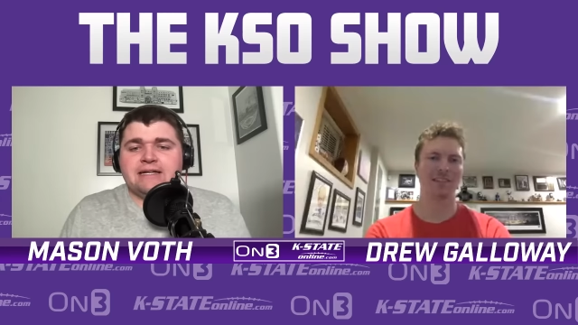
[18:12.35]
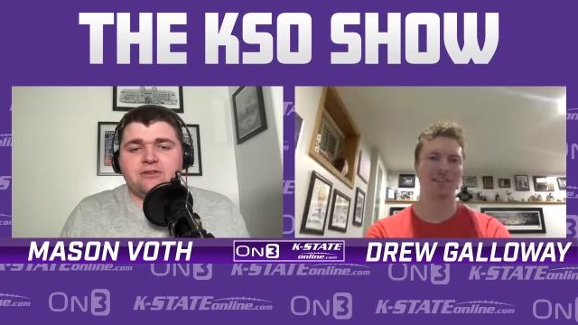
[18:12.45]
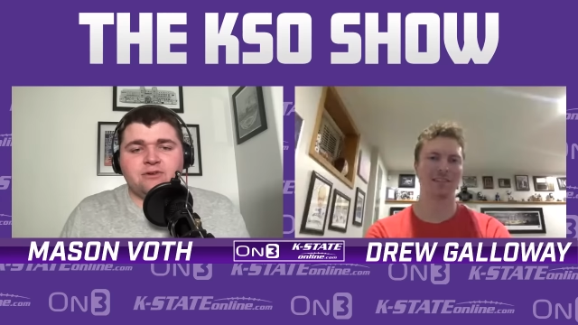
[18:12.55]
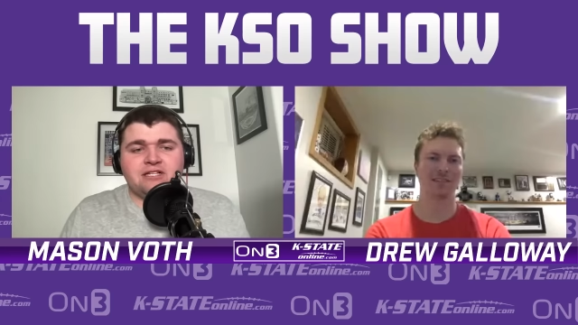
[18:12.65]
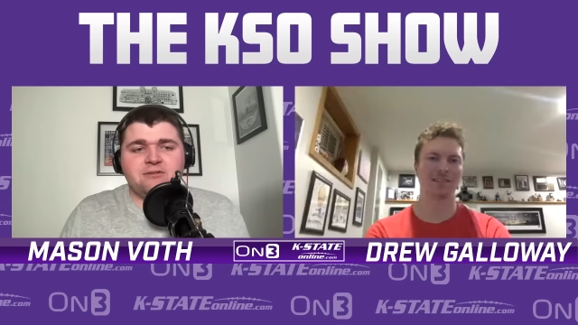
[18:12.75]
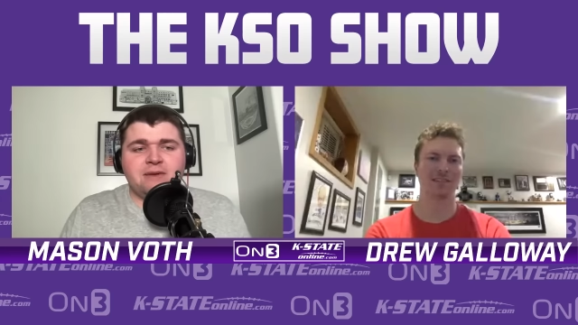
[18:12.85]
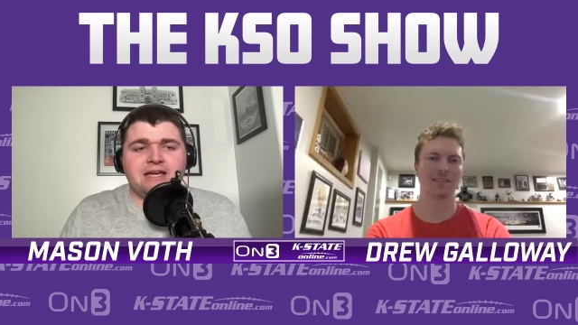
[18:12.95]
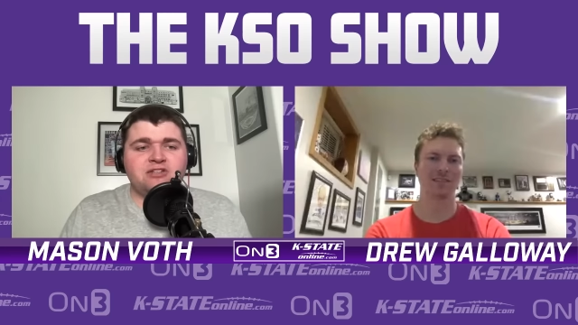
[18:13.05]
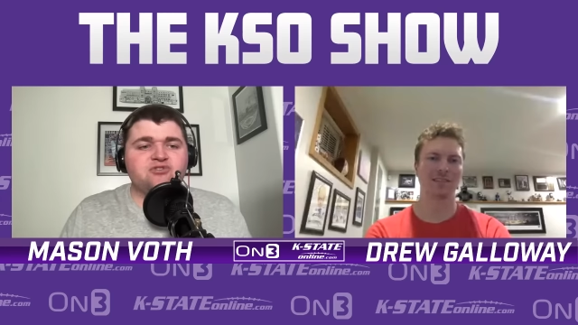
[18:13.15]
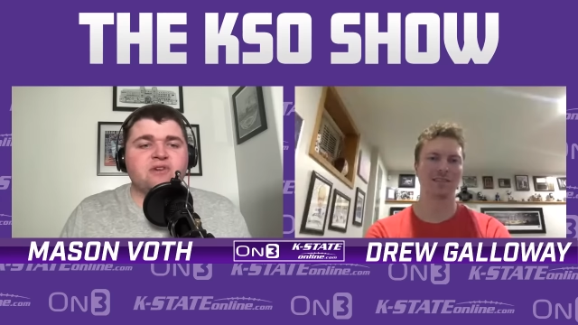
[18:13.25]
Speaker 1: there needs to be
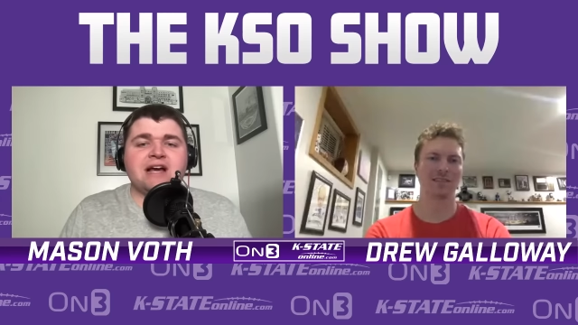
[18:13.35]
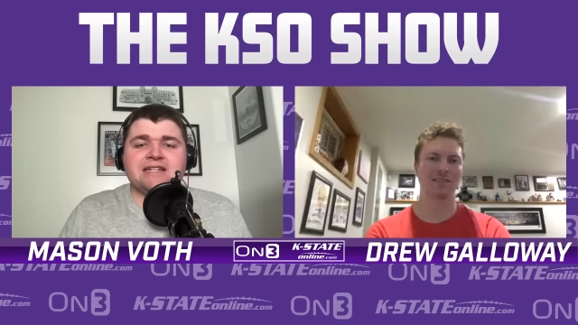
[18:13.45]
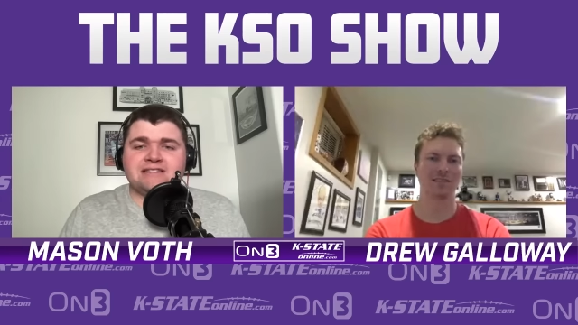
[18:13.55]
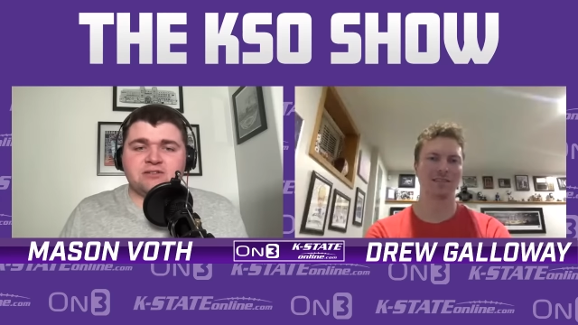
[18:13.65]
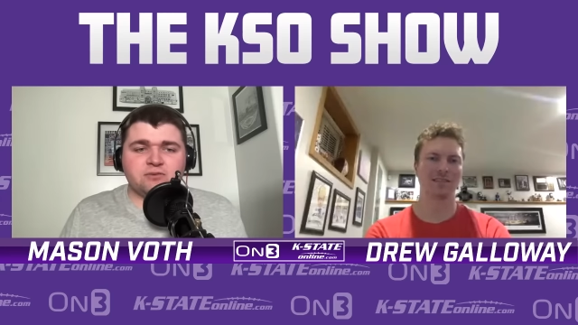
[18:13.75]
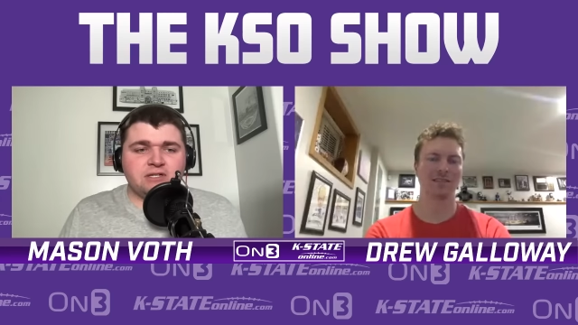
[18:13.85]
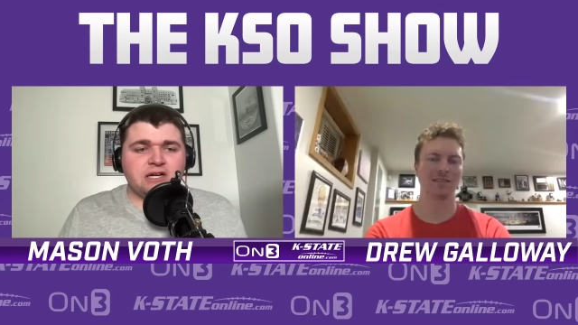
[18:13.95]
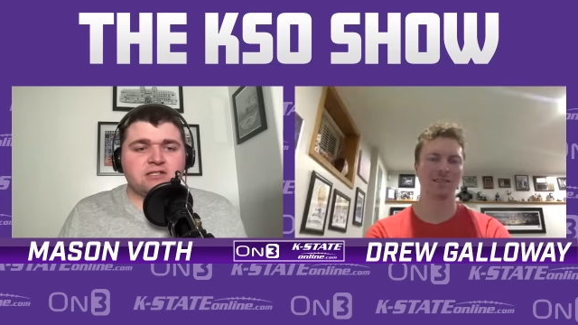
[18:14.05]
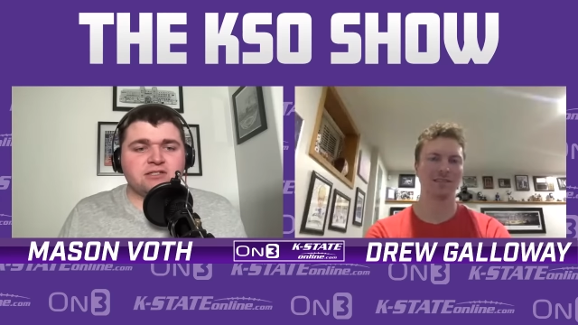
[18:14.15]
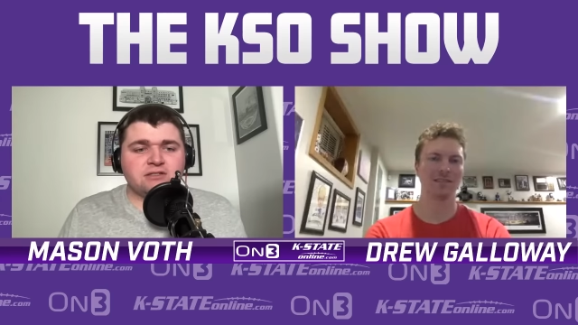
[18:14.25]
a drastic
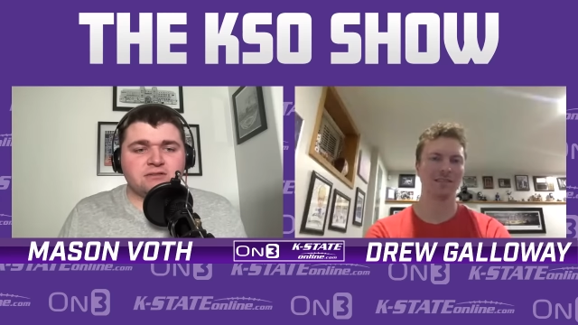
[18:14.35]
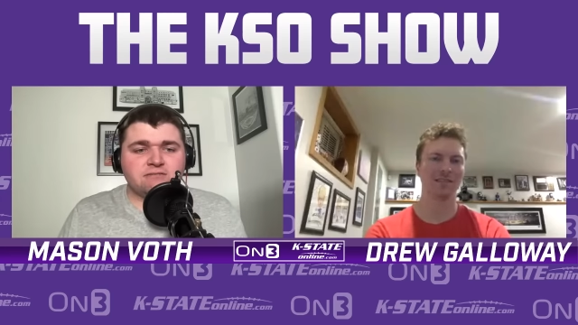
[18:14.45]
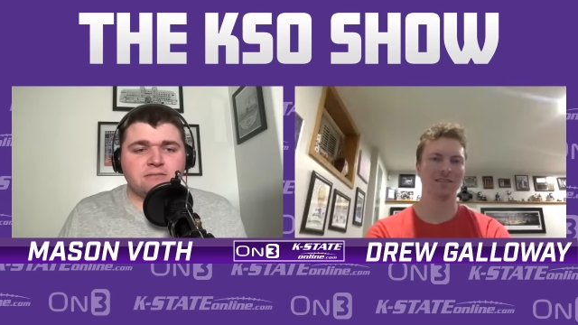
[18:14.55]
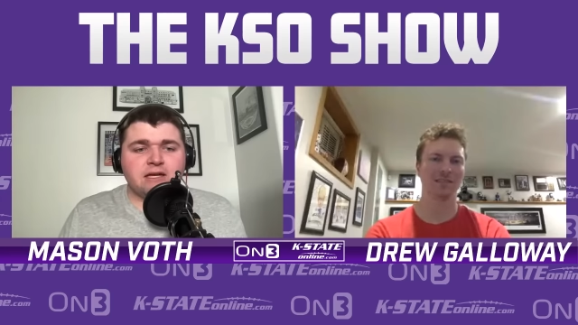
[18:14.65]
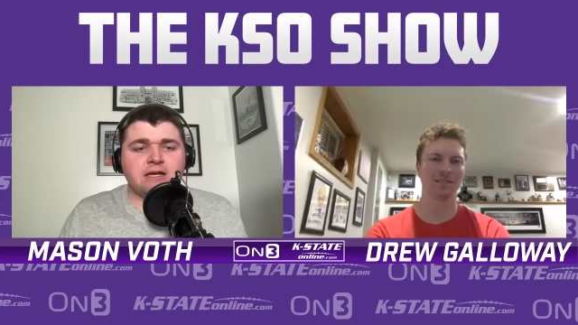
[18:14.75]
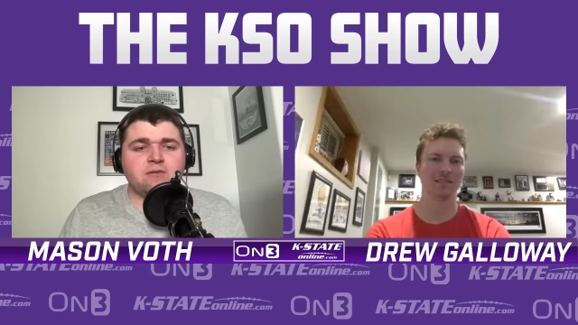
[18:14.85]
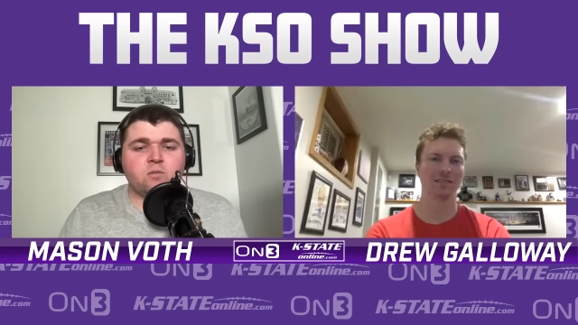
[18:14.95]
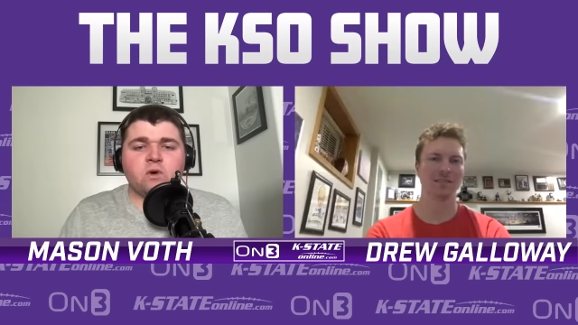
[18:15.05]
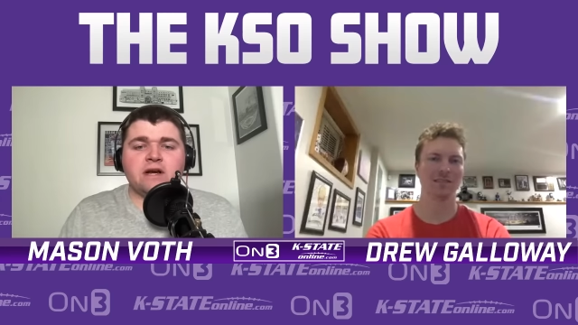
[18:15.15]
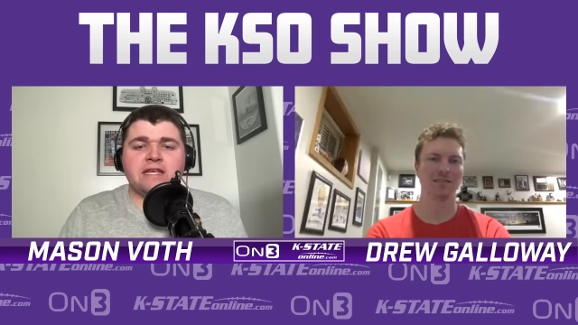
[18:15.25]
reduction in
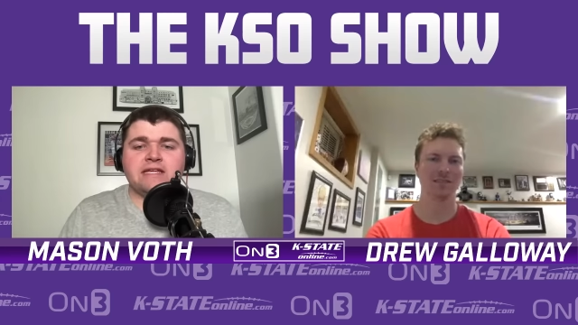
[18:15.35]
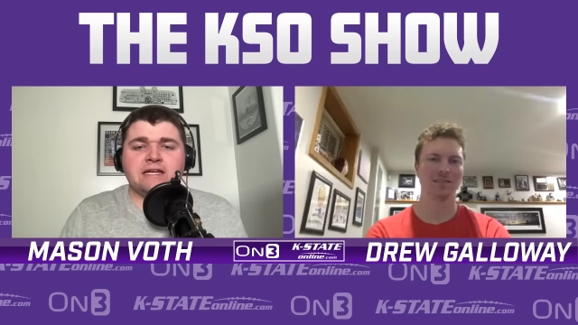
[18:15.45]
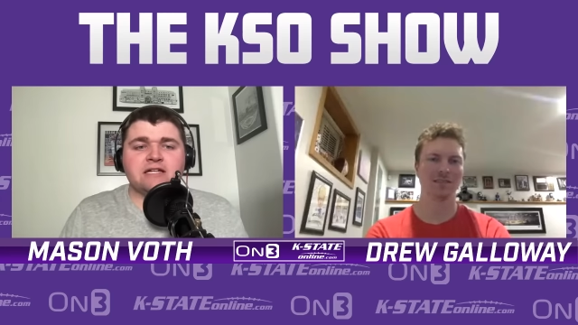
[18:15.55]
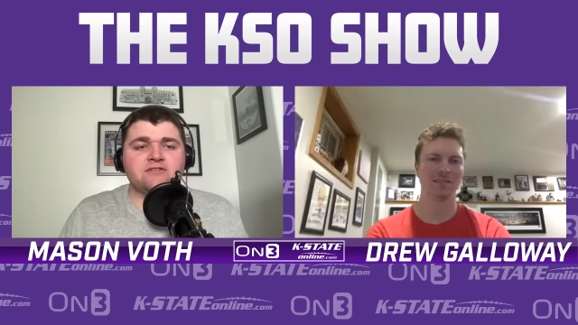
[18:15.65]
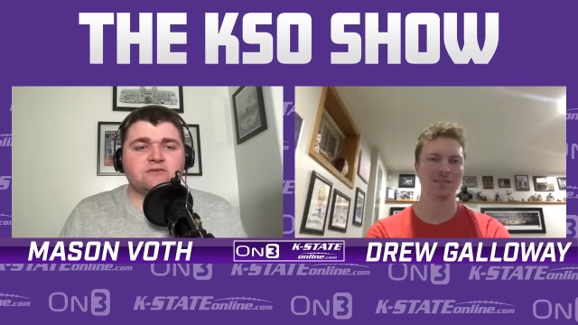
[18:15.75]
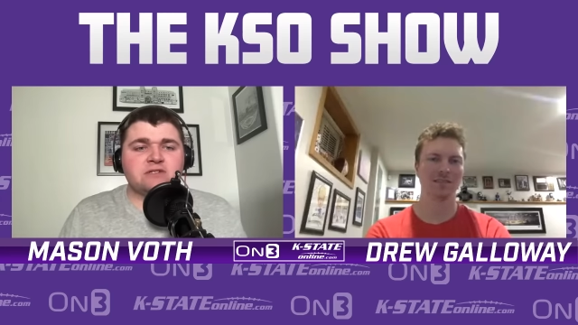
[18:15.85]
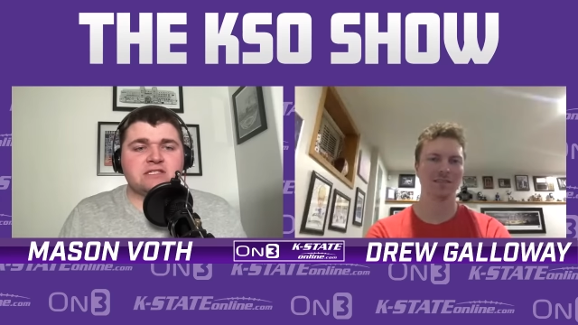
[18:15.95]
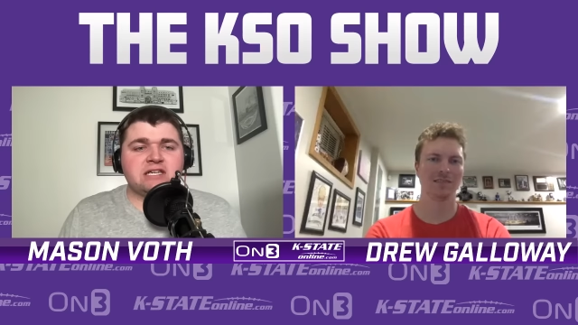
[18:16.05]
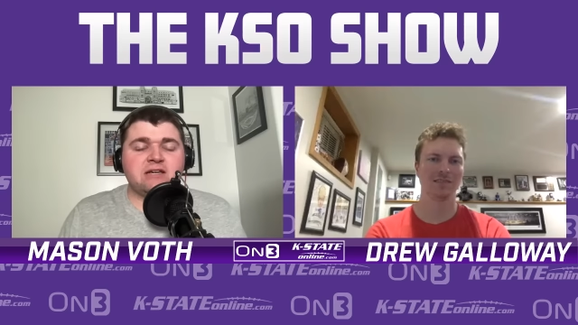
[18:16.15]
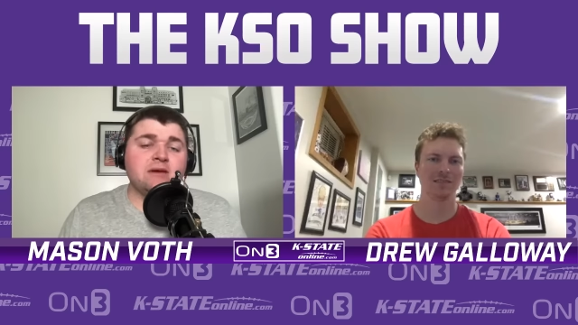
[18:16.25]
what he does for this
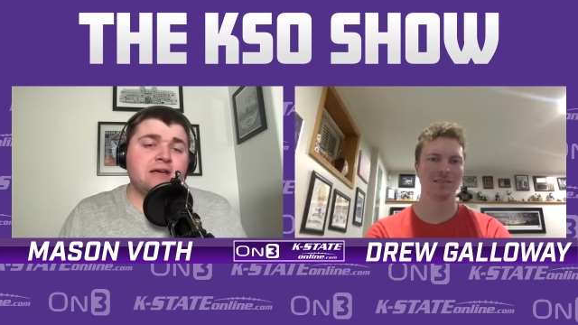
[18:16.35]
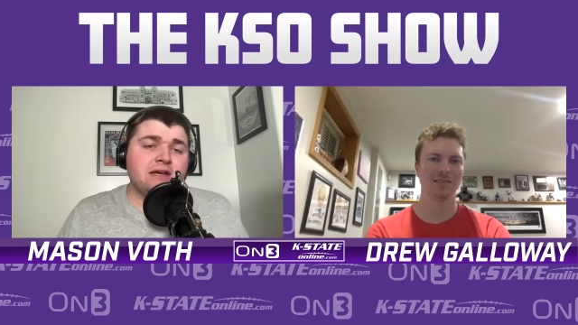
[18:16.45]
team.